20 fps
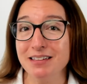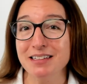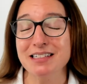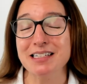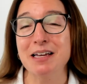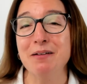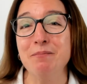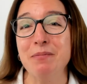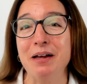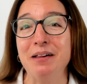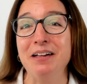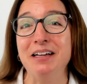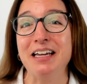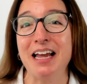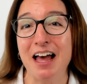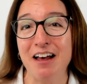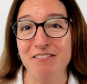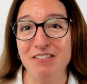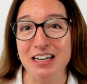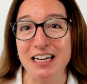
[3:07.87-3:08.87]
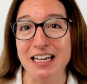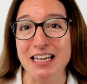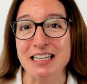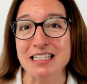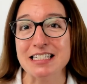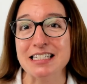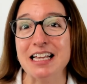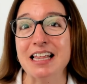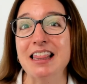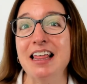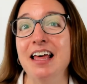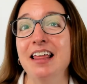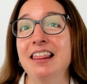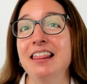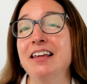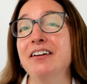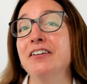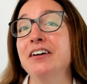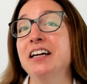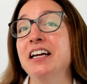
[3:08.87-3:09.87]
this compelling evidence, the
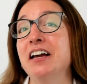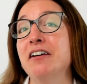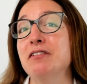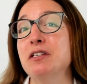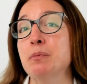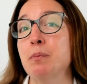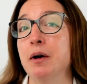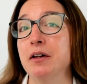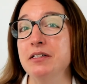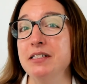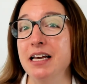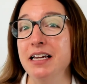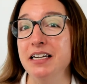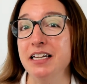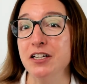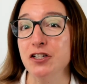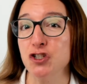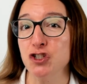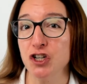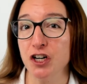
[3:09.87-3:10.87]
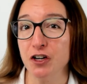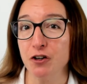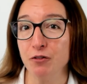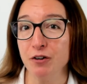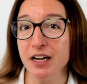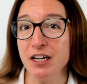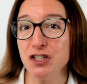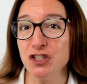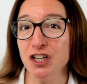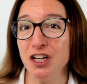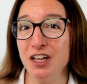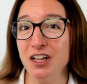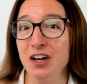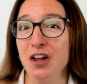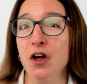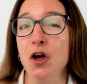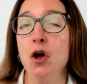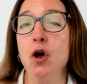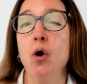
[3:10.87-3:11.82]
theory of spontaneous generation